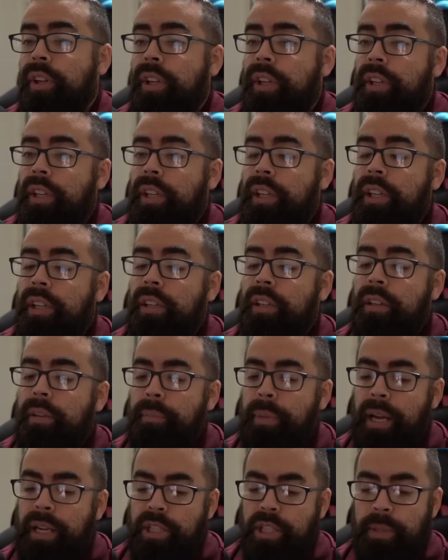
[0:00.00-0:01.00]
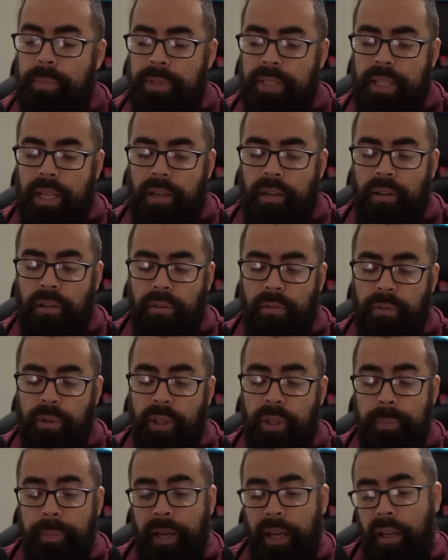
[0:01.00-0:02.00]
in matchups that are
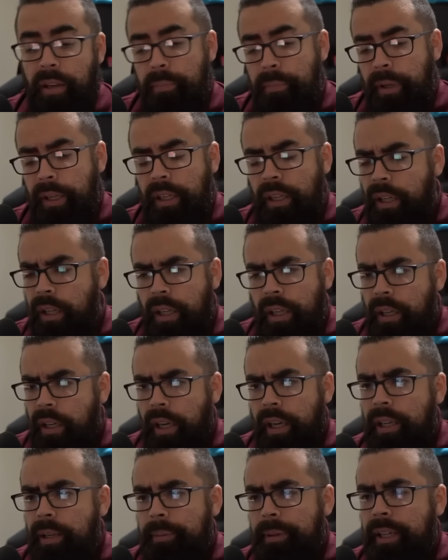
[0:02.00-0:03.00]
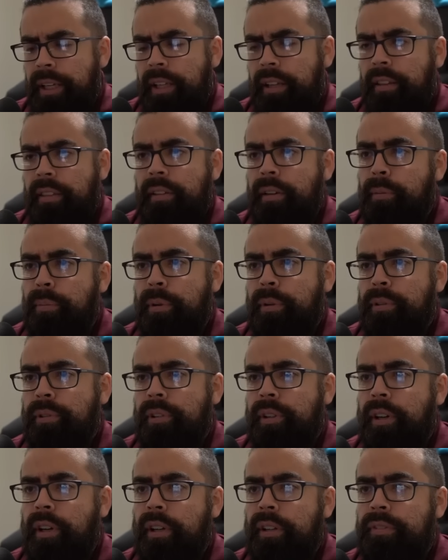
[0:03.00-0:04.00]
really bad. But I end up getting a Thunderbolt
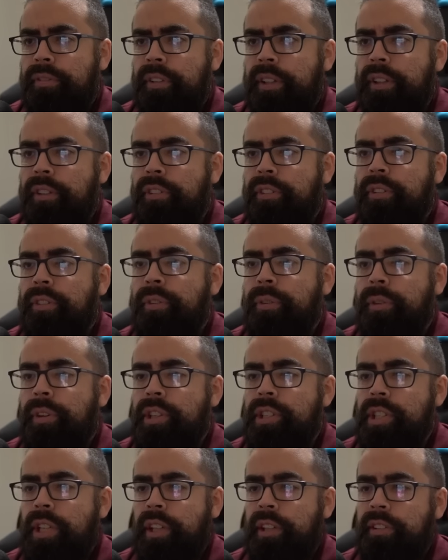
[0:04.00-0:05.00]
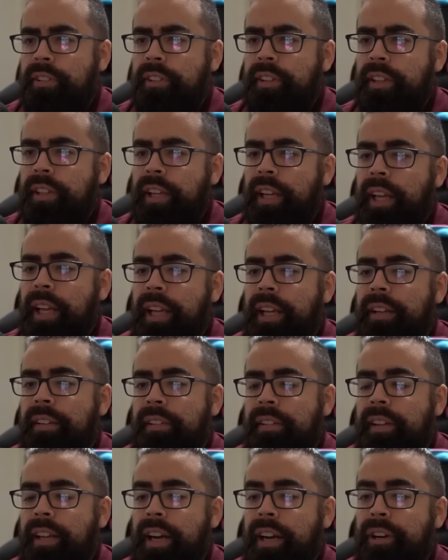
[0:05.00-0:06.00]
off into the Jellicent, and
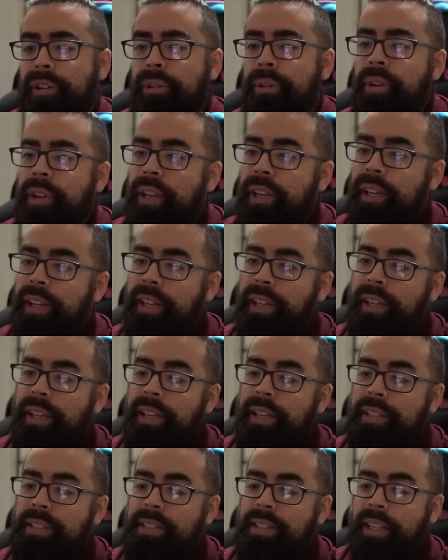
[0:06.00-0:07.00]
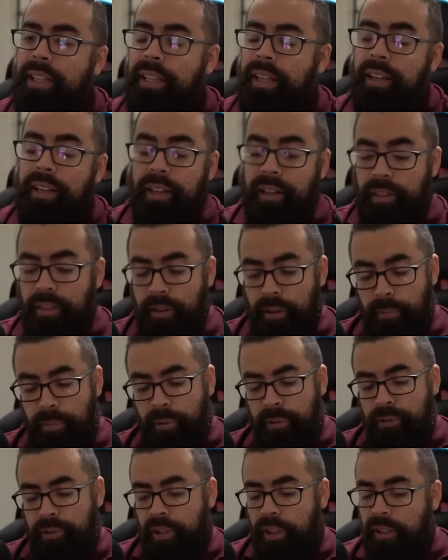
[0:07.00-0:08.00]
now it's like I got a
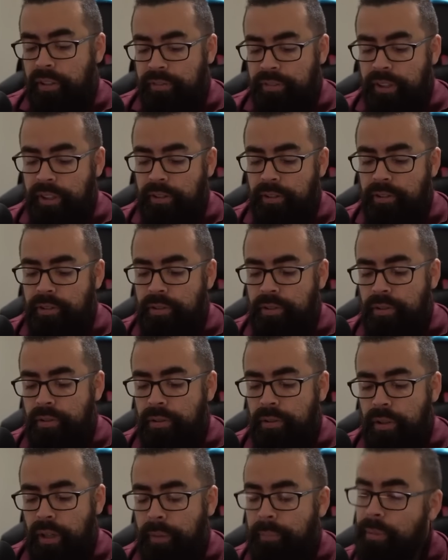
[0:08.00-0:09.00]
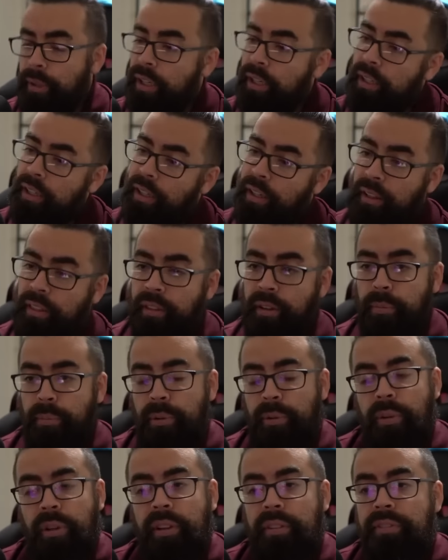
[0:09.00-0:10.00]
Thunderbolt off into Umbreon, I got a
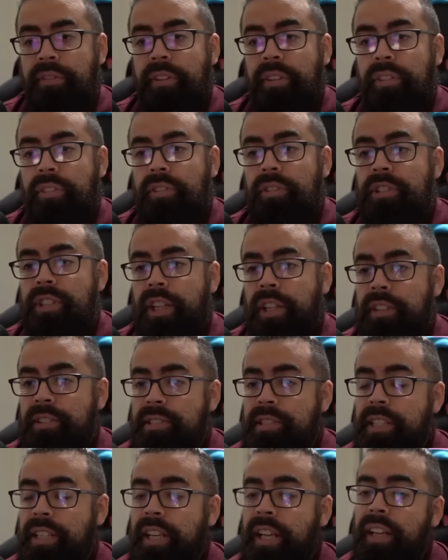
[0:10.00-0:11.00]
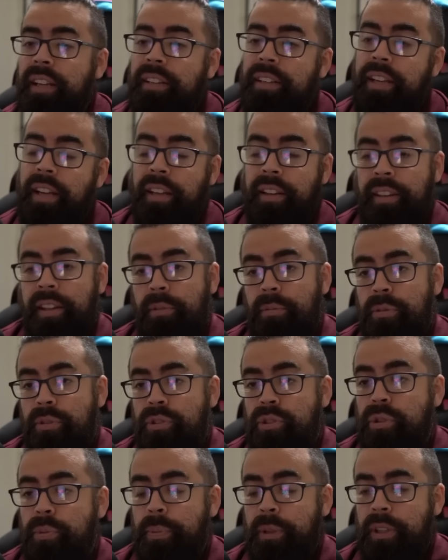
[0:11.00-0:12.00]
Thunderbolt off into Jellicent, and yeah, they were
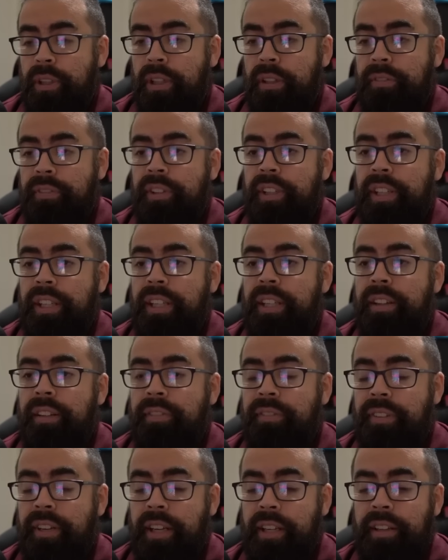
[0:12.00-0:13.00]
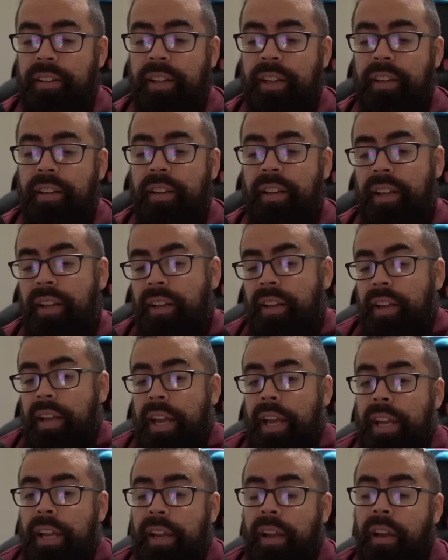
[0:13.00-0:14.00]
super confident in the fact that, hey,